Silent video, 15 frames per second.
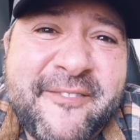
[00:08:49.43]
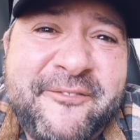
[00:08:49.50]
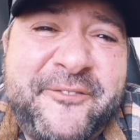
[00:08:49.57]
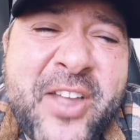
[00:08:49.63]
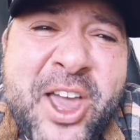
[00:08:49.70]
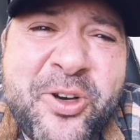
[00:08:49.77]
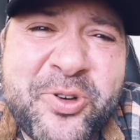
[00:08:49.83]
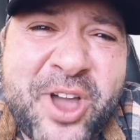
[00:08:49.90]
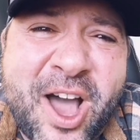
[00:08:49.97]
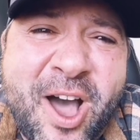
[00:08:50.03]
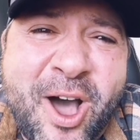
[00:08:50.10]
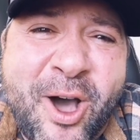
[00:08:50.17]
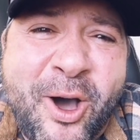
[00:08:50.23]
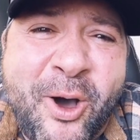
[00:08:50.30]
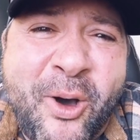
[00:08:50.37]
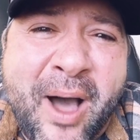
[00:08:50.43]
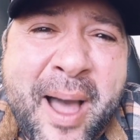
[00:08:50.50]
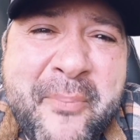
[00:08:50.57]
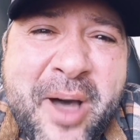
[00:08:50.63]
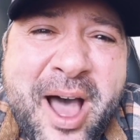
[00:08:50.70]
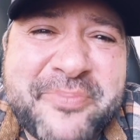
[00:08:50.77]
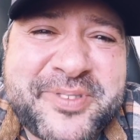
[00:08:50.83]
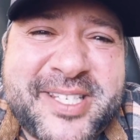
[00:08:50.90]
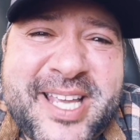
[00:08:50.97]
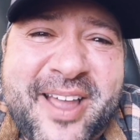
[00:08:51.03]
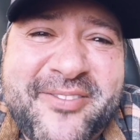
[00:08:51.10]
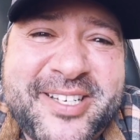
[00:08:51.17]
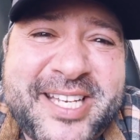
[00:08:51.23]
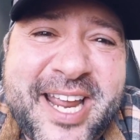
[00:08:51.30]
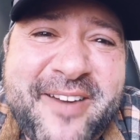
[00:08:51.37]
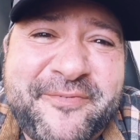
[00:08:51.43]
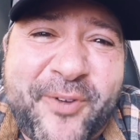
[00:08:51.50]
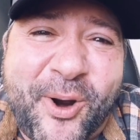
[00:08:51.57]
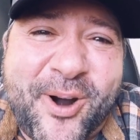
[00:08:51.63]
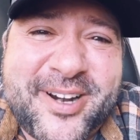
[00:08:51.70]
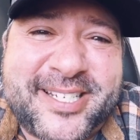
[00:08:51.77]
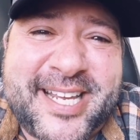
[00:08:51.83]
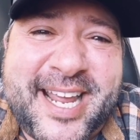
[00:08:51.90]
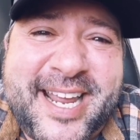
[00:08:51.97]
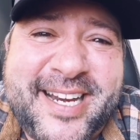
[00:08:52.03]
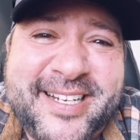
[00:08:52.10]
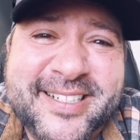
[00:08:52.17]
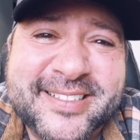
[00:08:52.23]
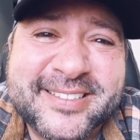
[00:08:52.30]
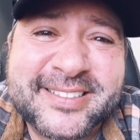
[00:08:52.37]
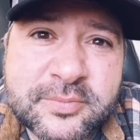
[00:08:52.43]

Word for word: Field goal! I'm up 17 14.